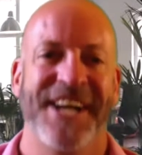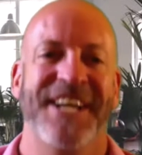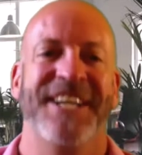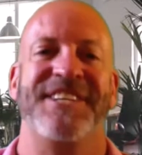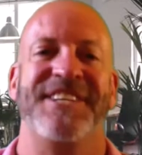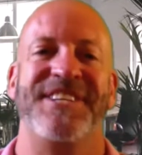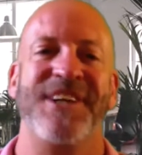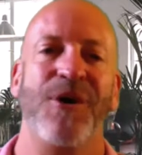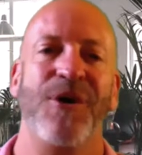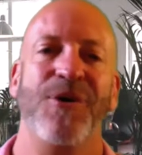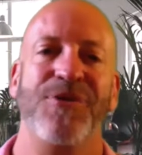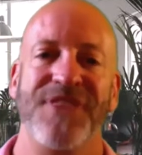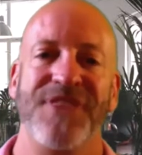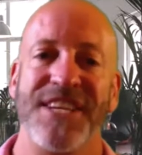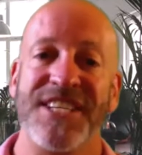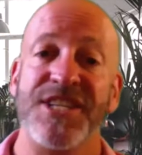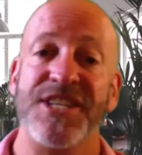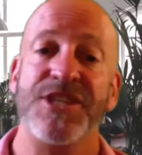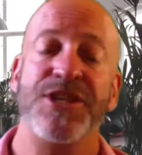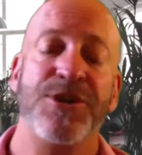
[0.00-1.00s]
So,
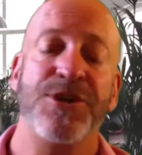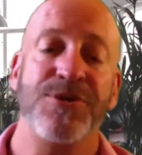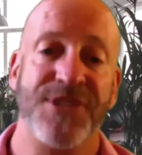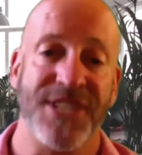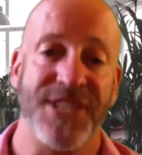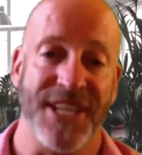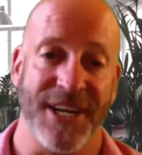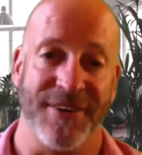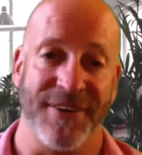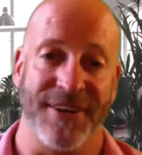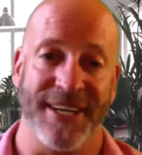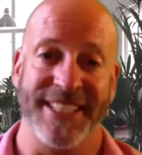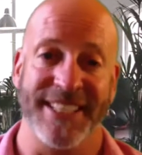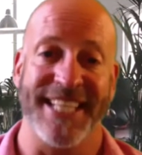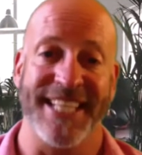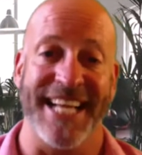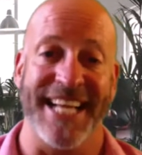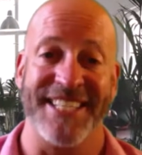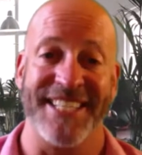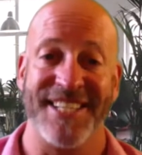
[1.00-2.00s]
this new series
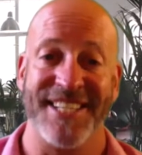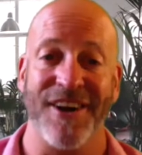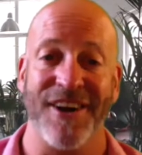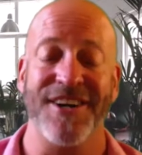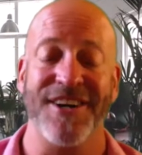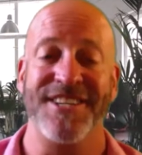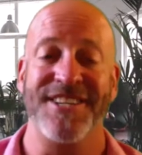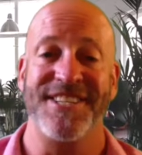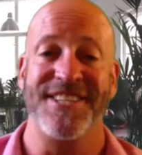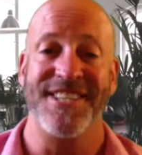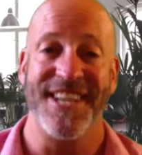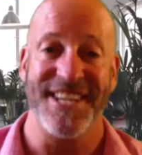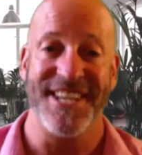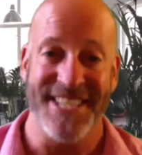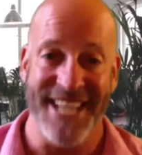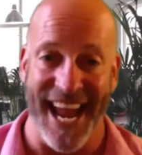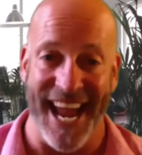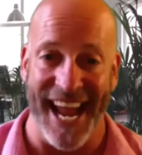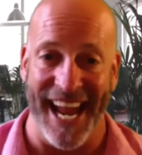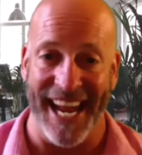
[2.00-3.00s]
that starts
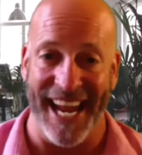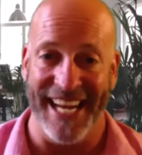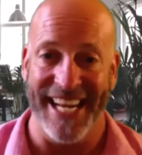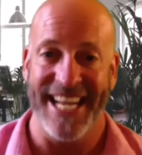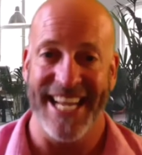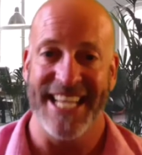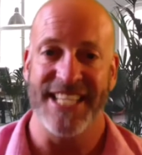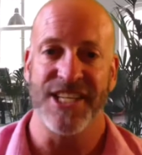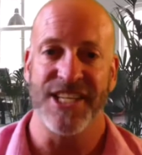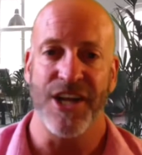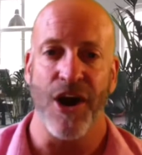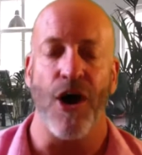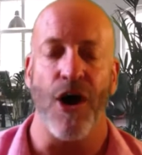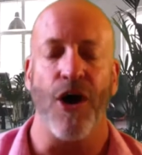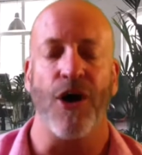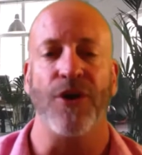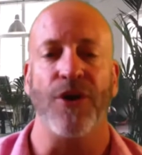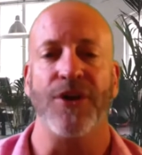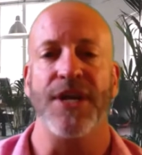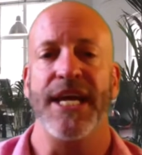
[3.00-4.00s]
today is
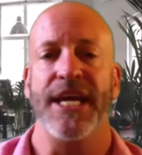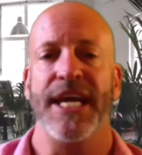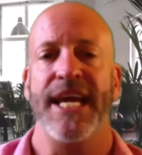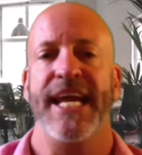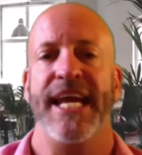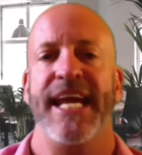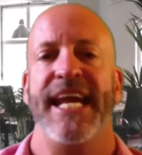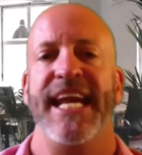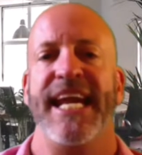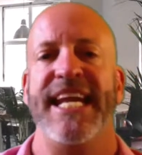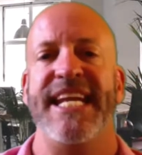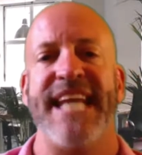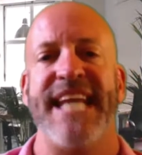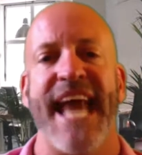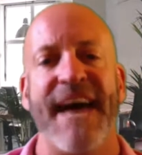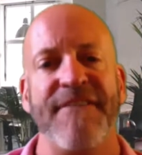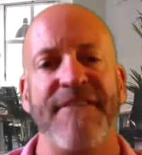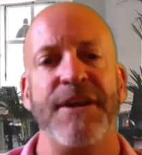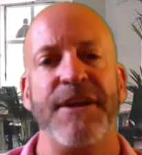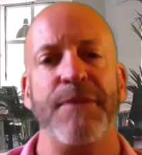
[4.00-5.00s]
called
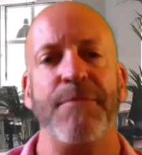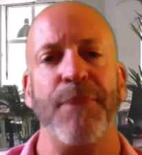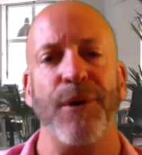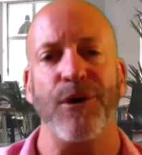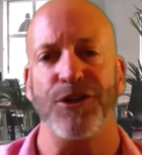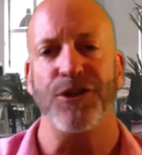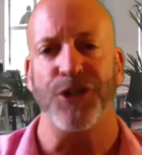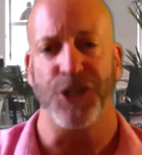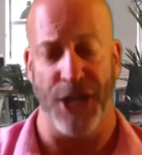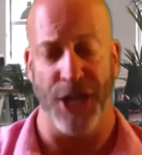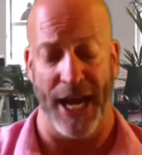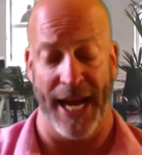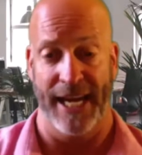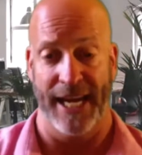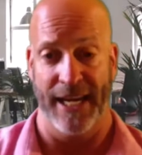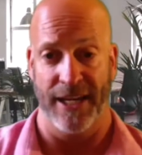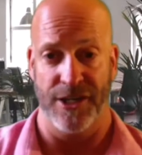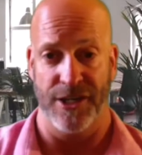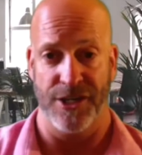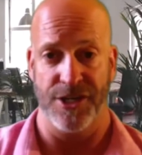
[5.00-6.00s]
inevitable
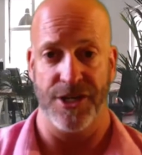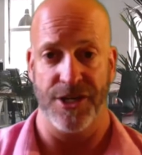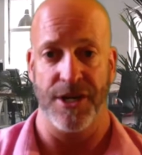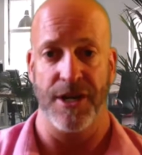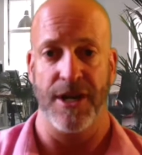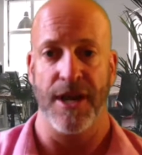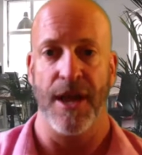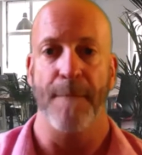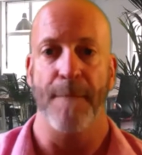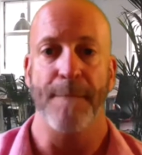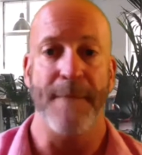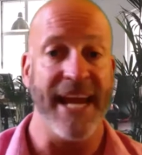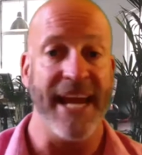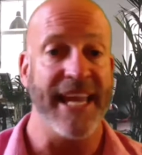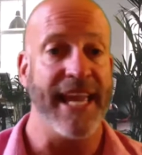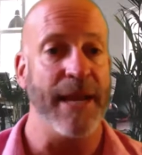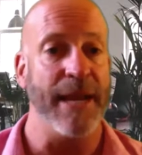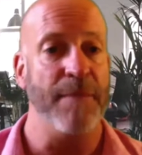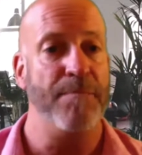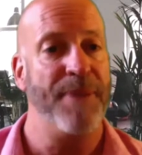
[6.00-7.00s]
change,
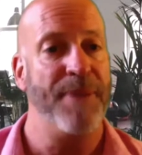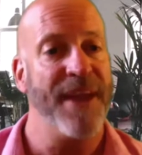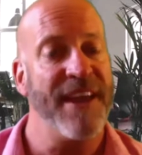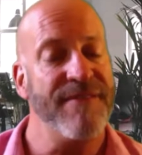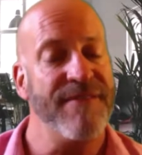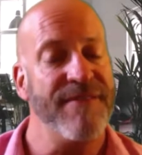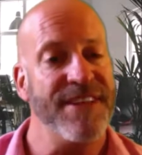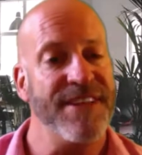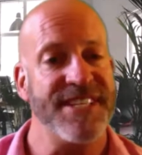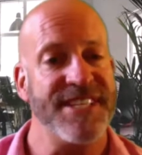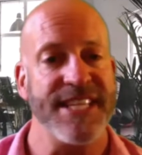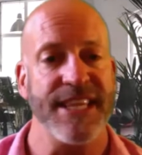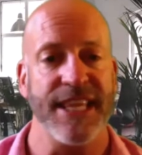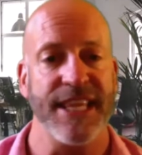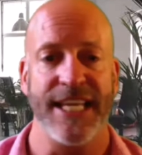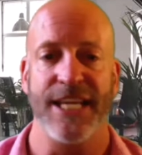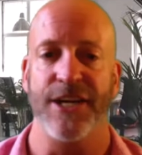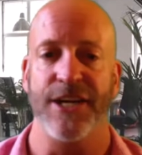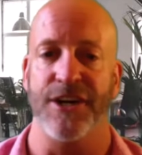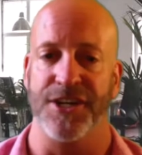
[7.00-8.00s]
making pivots in
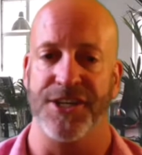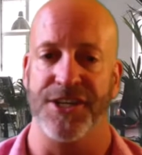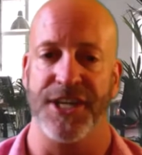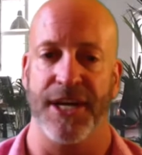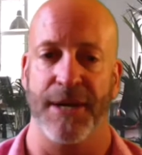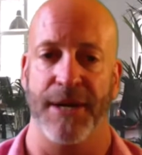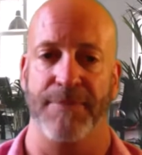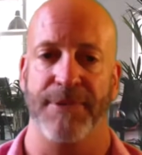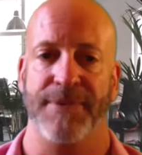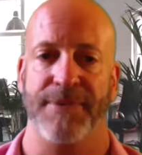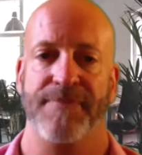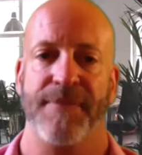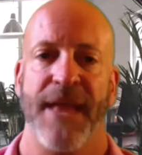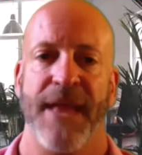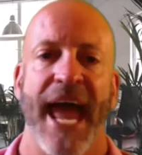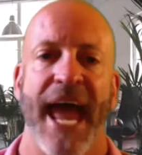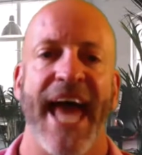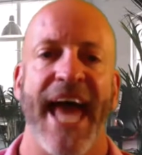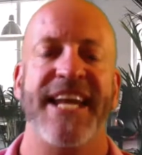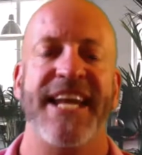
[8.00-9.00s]
leadership.
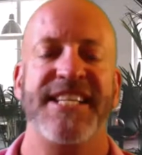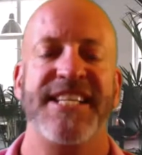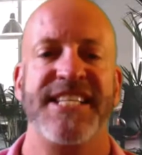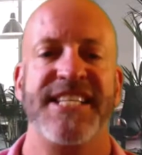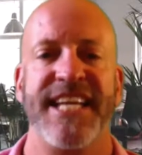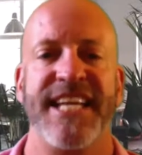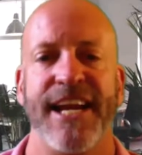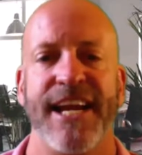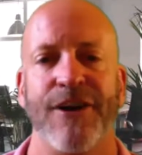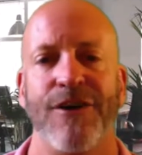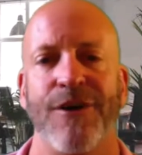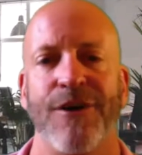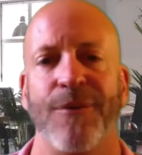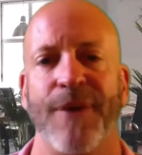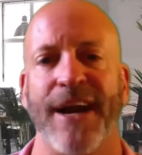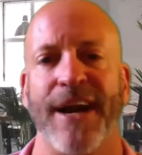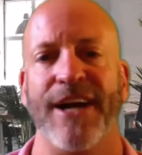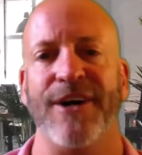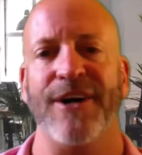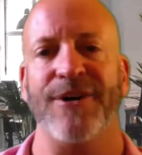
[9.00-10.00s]
And it's geared
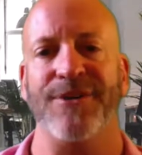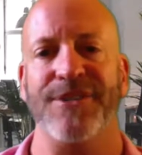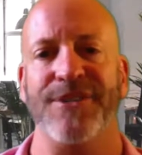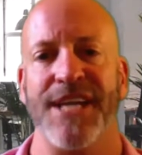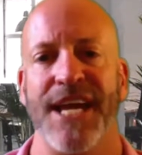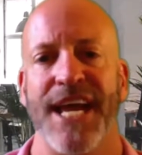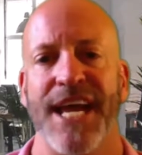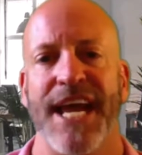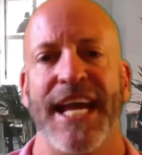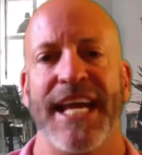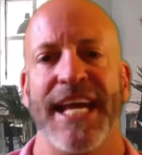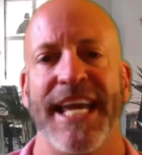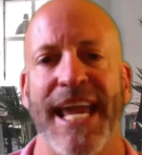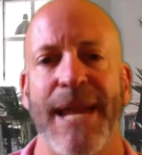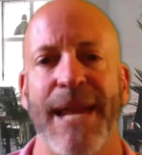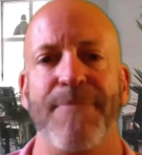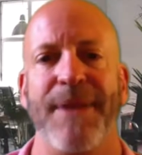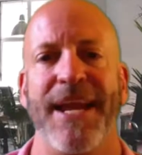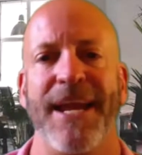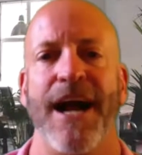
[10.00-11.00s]
around
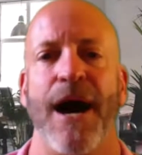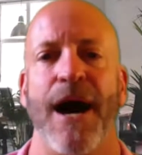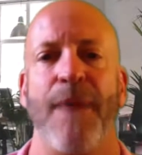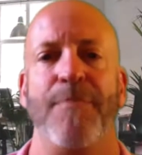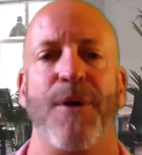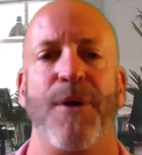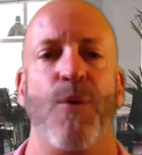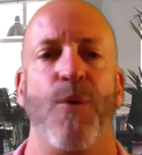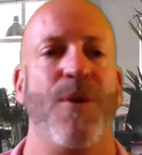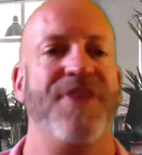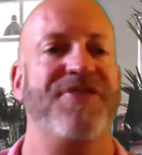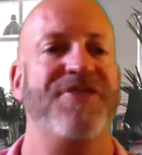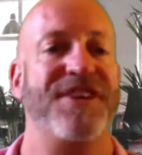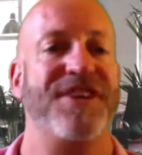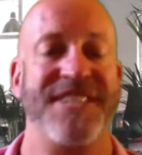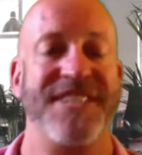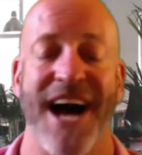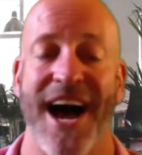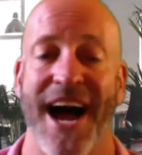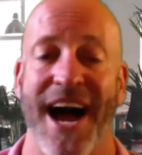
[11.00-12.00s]
keeping up with the
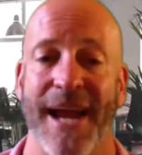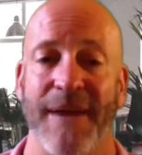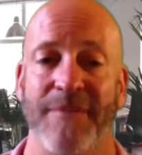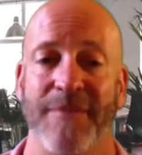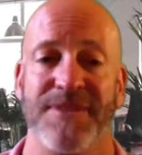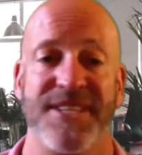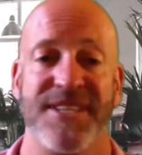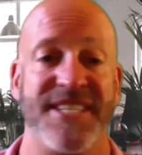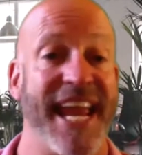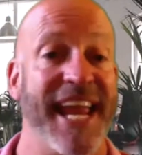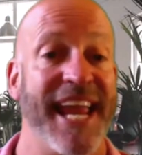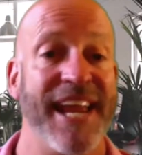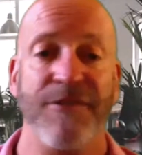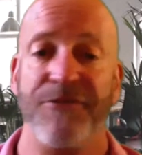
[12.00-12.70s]
times, staying